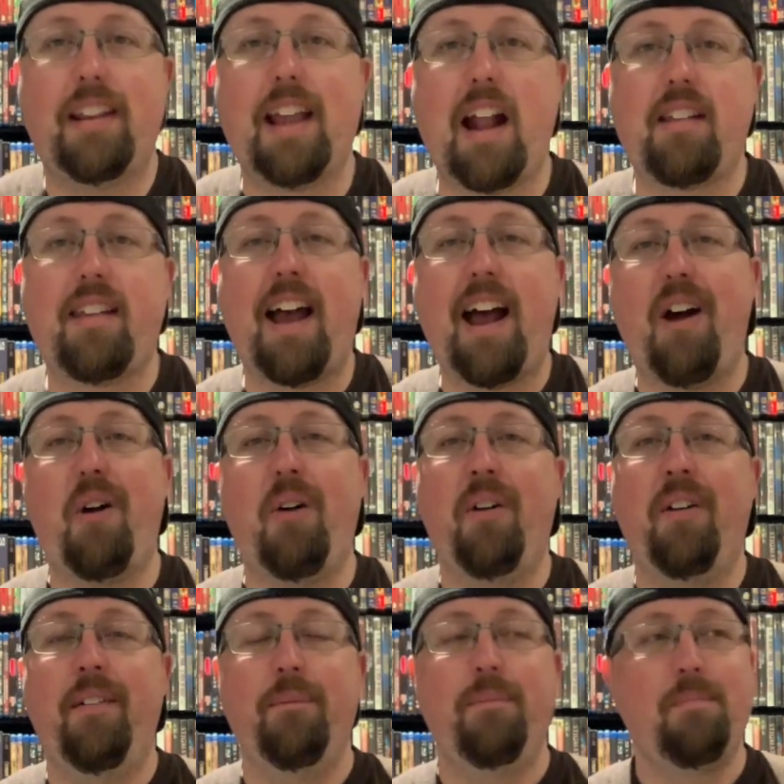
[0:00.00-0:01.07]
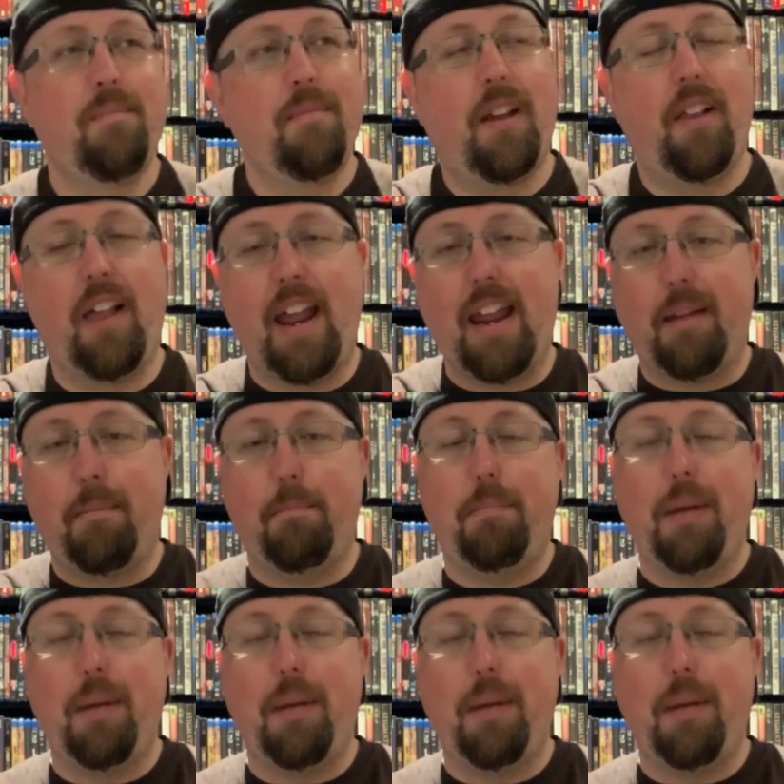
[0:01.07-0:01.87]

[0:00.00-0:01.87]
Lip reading: That's how like